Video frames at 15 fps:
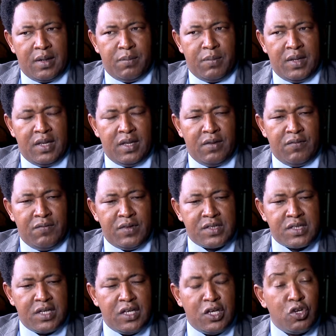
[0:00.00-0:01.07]
believe he's
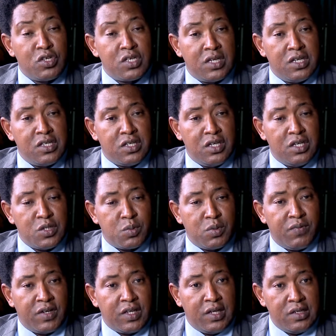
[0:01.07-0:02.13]
still innocent until he's
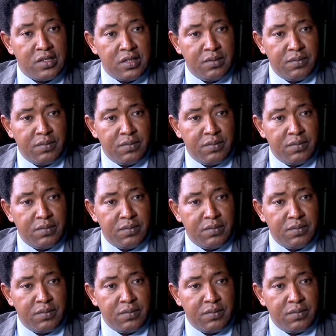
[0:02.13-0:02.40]
proven guilty.